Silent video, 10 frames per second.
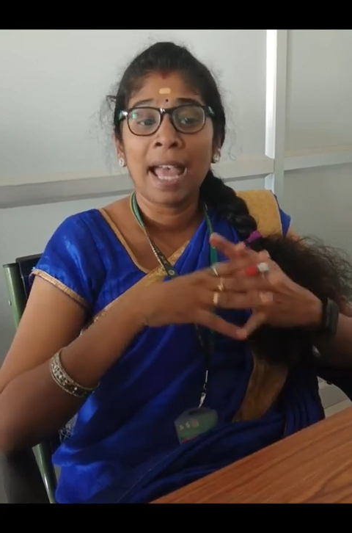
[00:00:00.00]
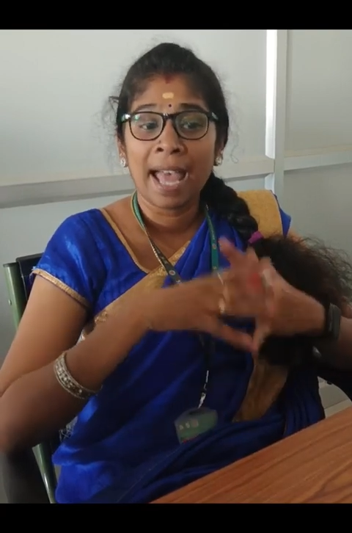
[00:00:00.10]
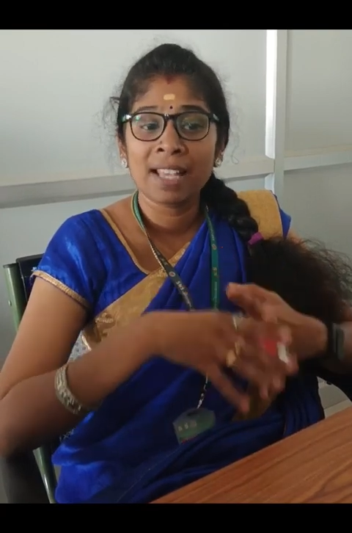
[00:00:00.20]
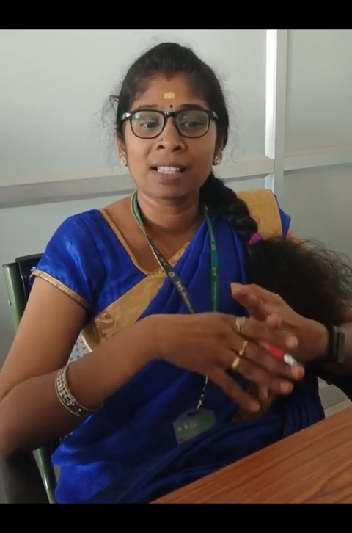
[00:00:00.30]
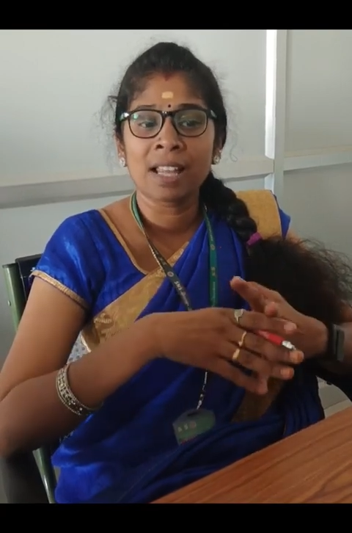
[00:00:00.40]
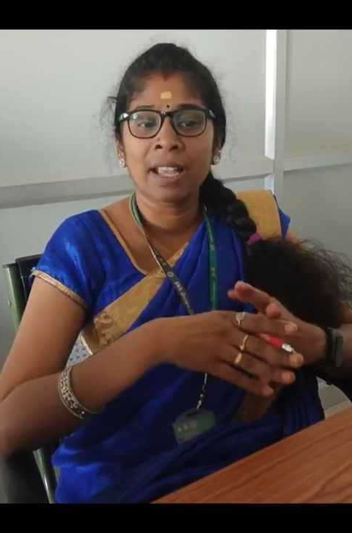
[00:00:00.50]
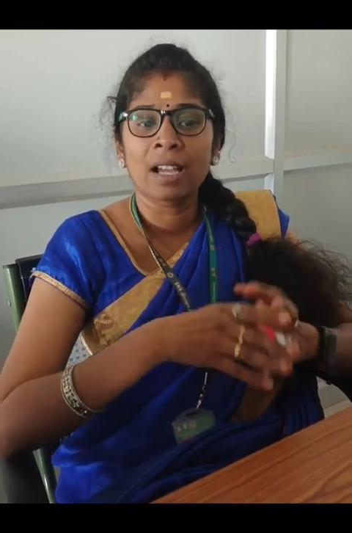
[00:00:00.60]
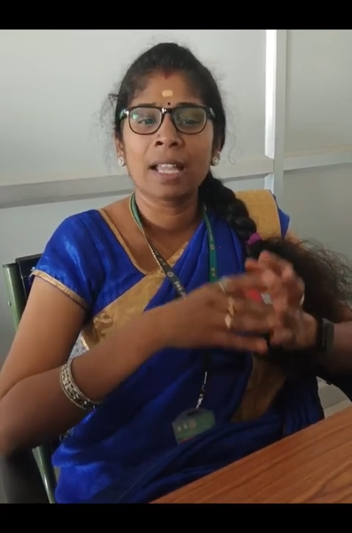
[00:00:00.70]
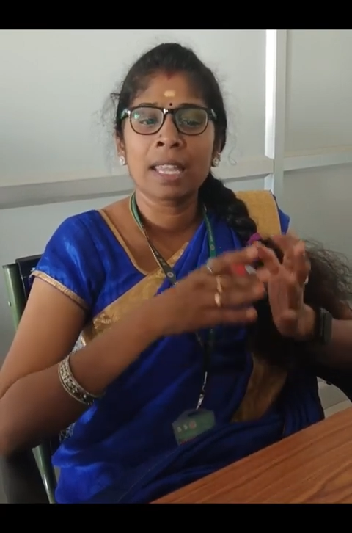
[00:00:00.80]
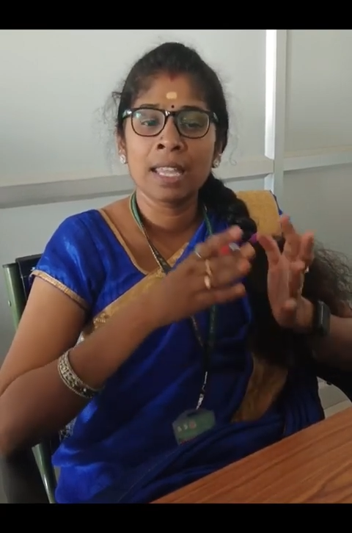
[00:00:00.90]
As
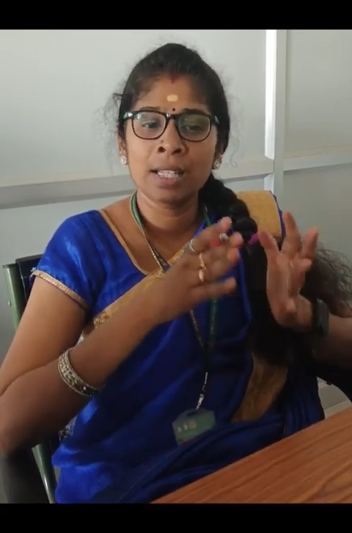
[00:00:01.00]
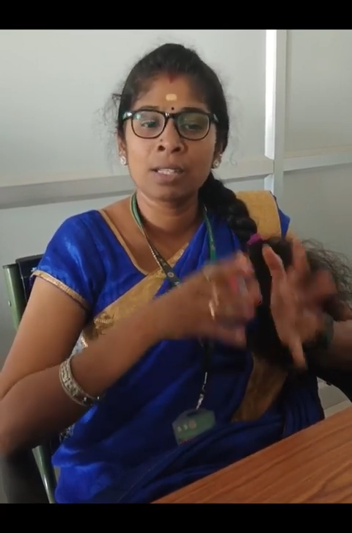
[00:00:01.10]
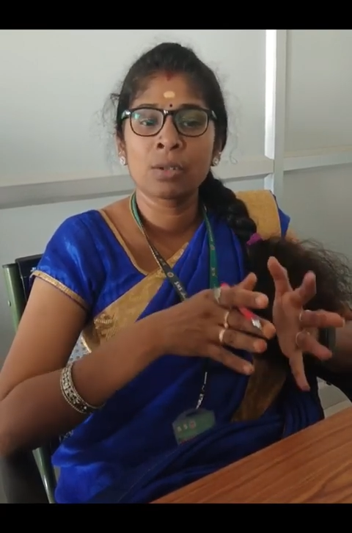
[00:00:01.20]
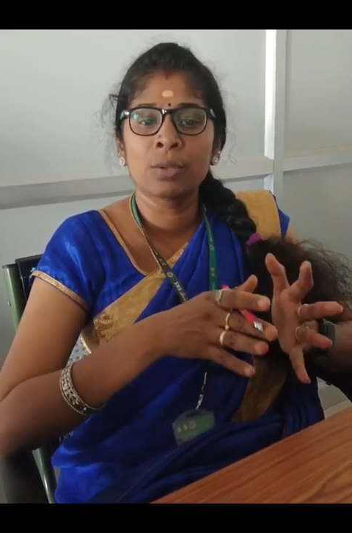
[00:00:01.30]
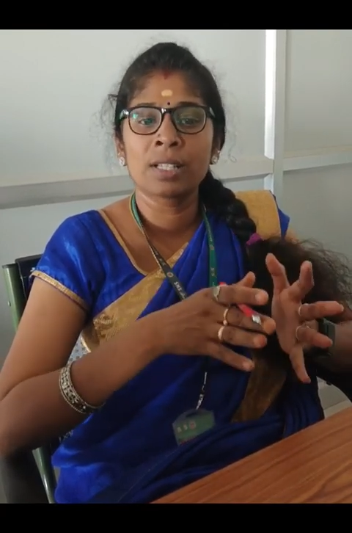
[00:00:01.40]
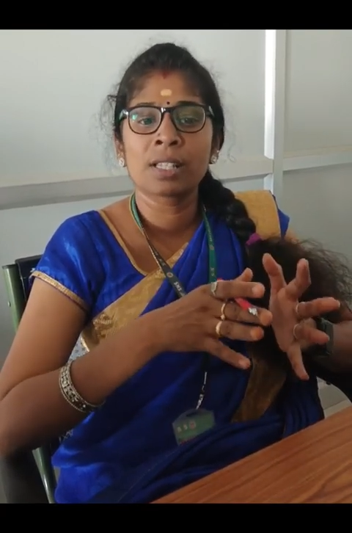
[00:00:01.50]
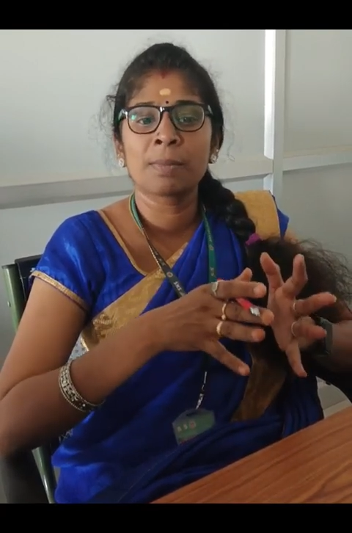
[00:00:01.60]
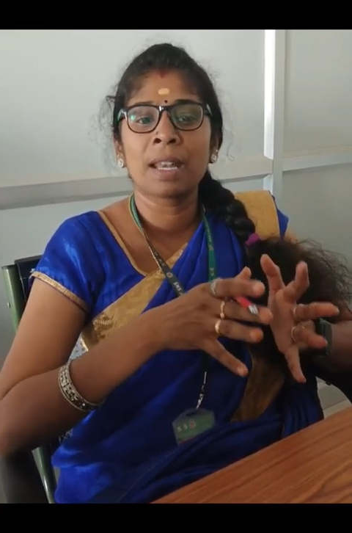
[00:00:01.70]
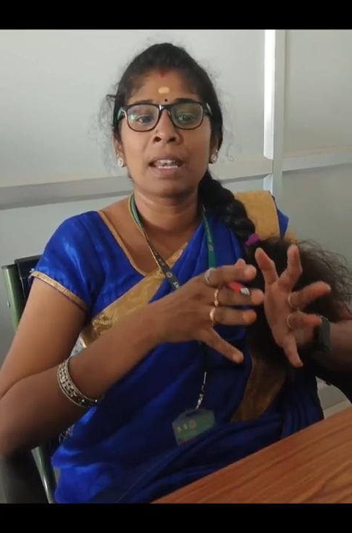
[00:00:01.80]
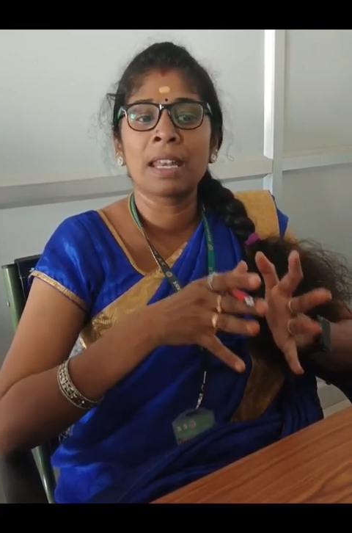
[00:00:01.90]
like each
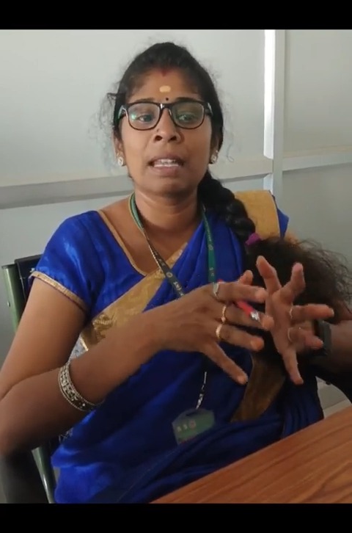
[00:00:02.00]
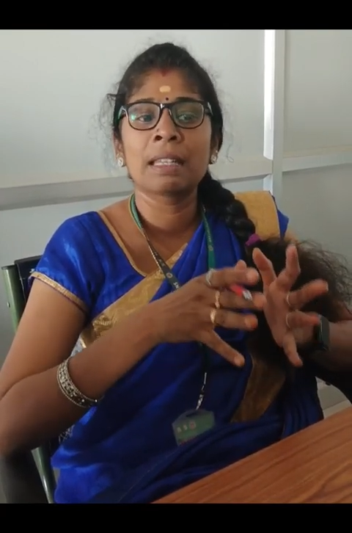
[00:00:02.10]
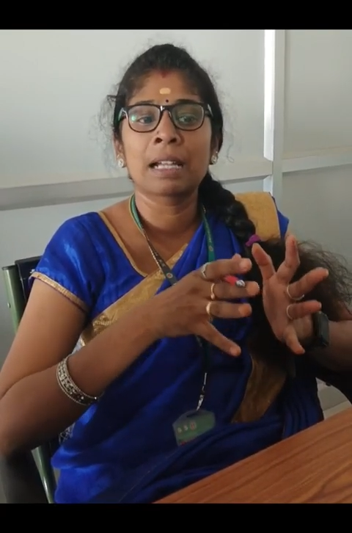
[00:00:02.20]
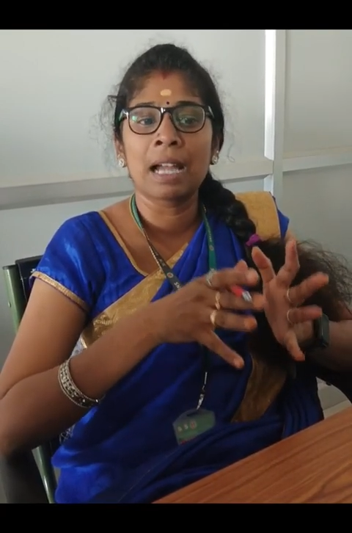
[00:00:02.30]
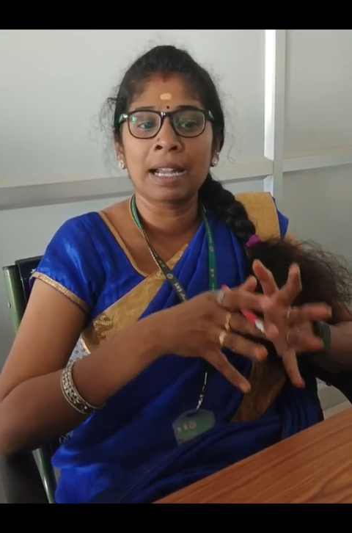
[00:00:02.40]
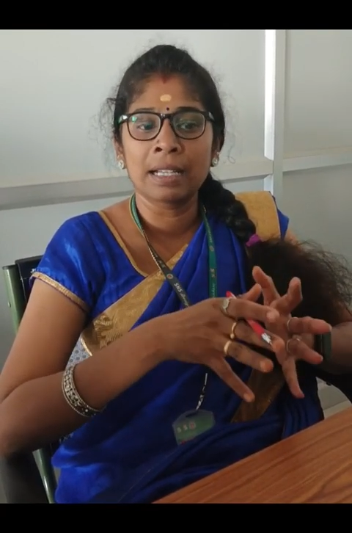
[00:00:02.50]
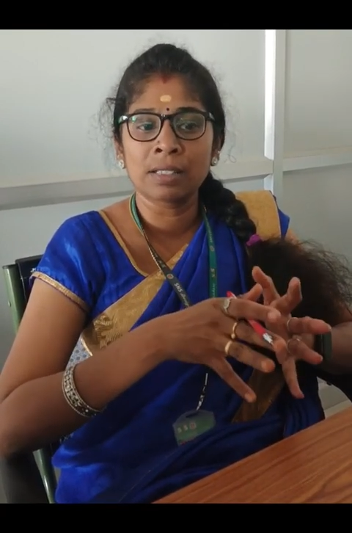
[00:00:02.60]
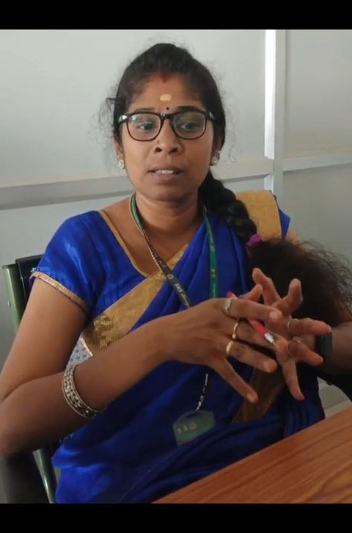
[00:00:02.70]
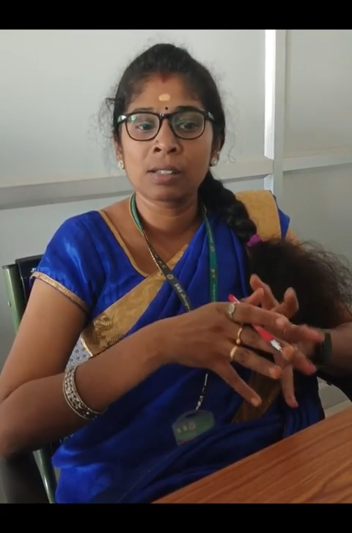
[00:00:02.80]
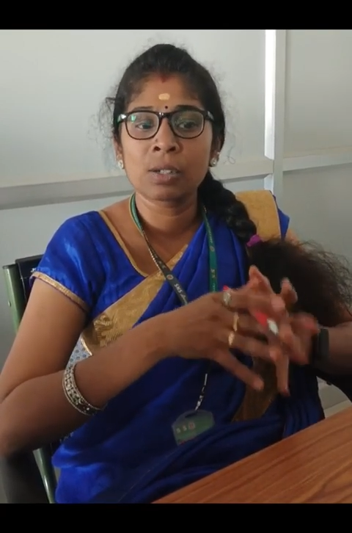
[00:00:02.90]
students may need the
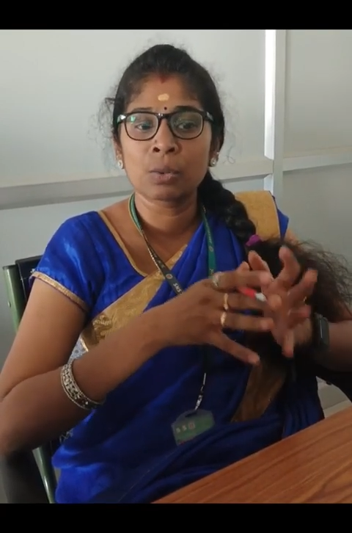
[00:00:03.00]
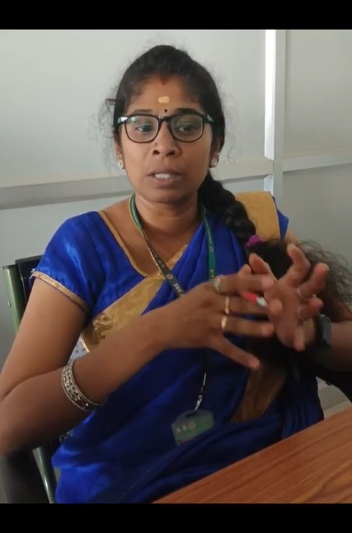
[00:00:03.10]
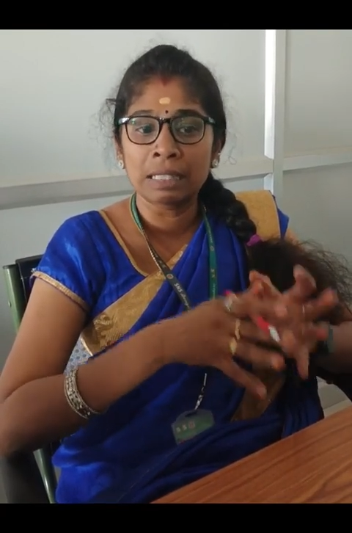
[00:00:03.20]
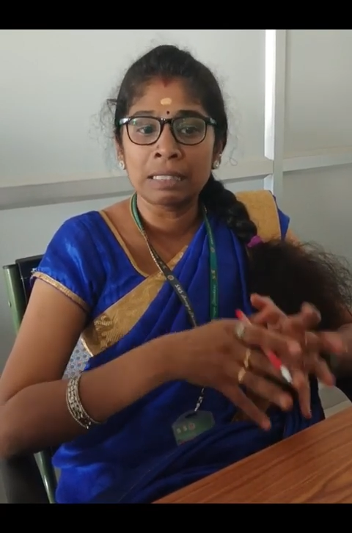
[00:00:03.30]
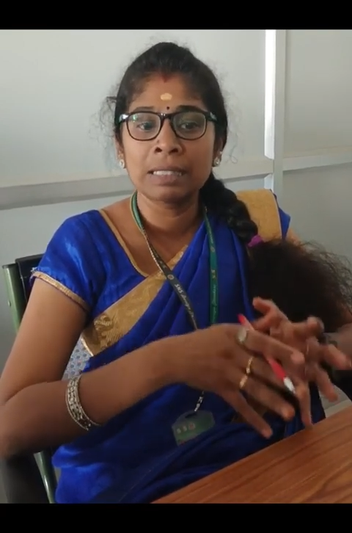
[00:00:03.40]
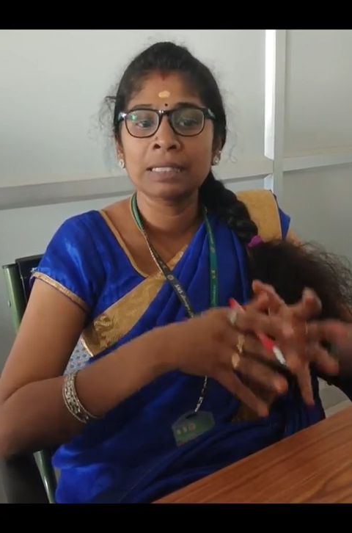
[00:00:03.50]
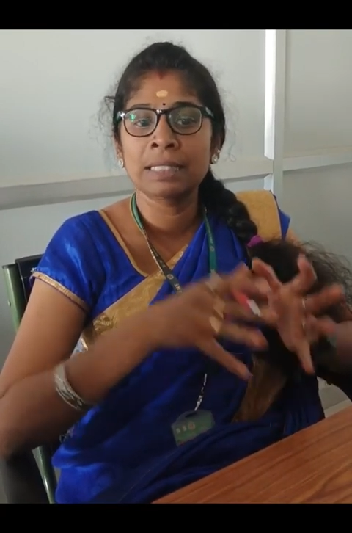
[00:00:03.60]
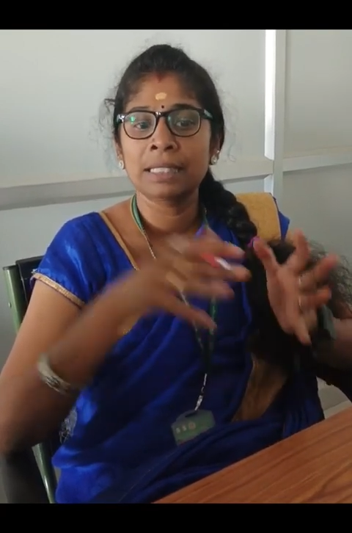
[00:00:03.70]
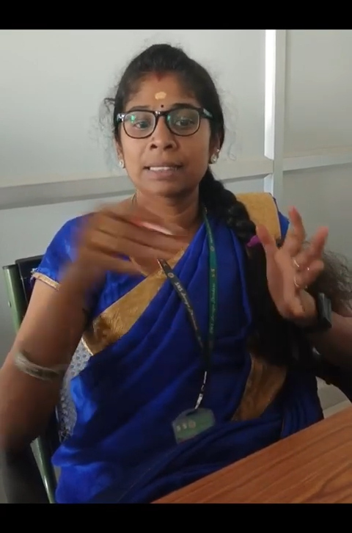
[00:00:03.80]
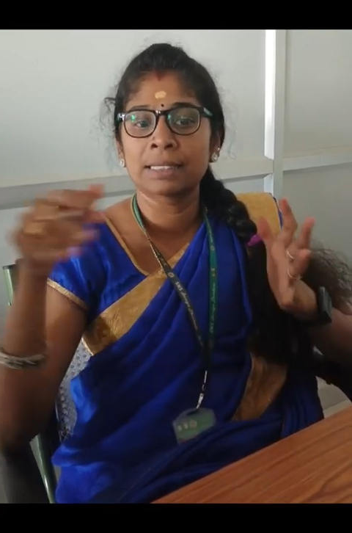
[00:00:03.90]
guidance to learn
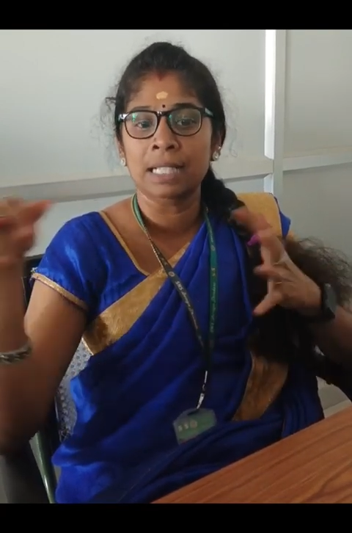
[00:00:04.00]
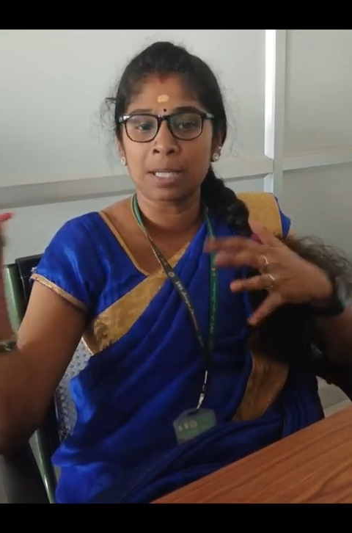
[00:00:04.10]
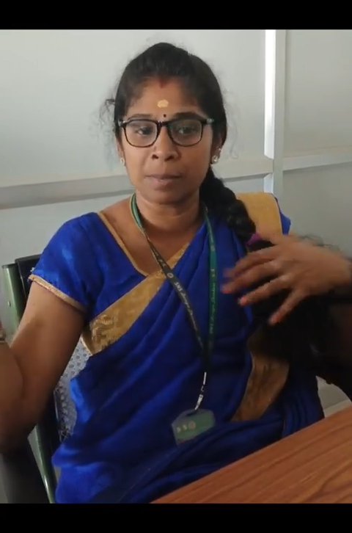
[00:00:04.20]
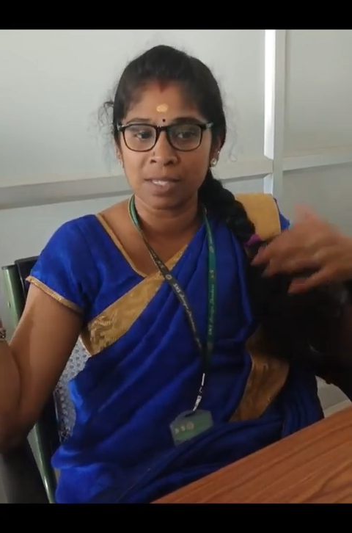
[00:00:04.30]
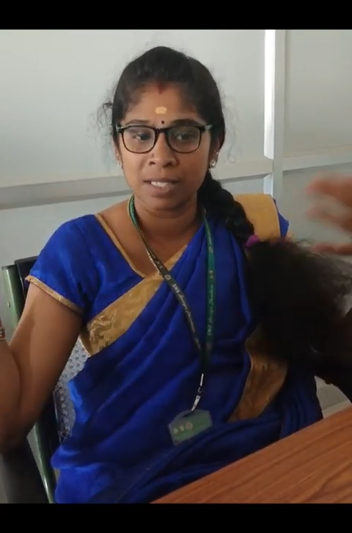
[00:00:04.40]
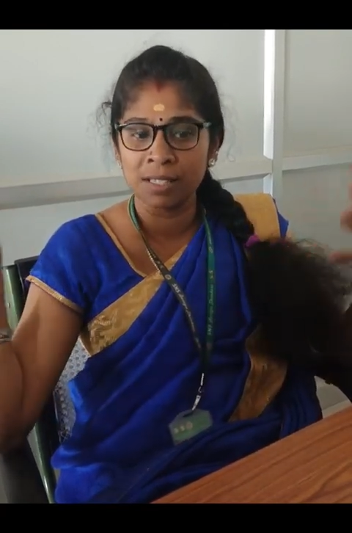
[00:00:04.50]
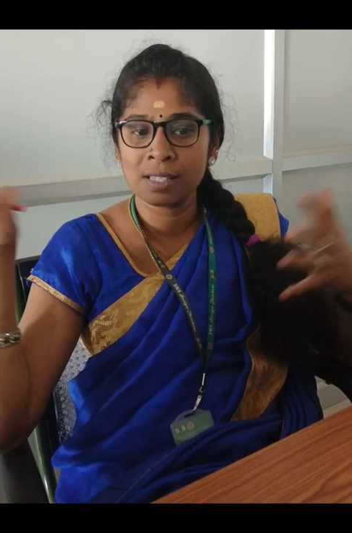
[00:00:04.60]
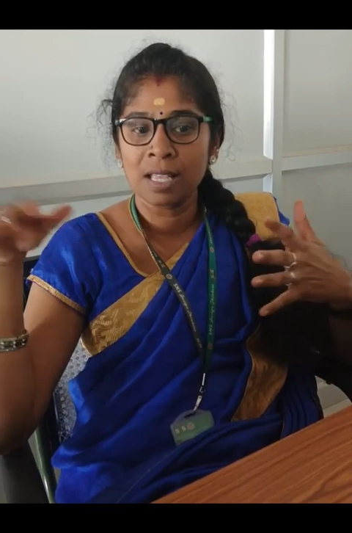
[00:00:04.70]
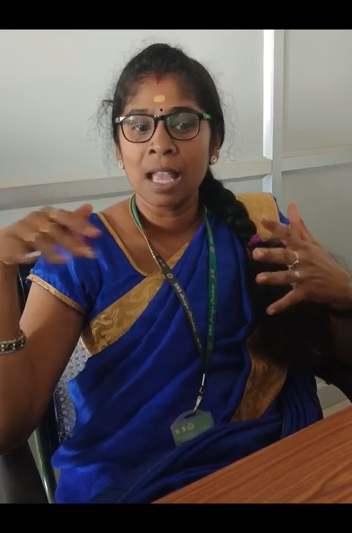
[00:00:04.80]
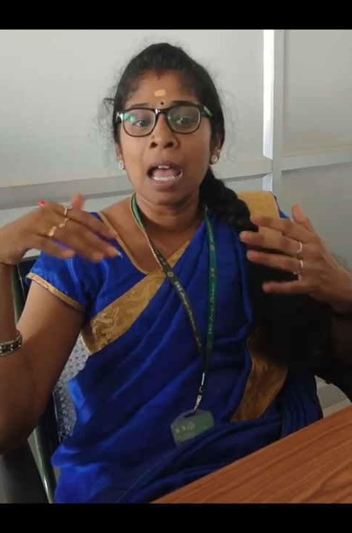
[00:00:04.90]
their circumstance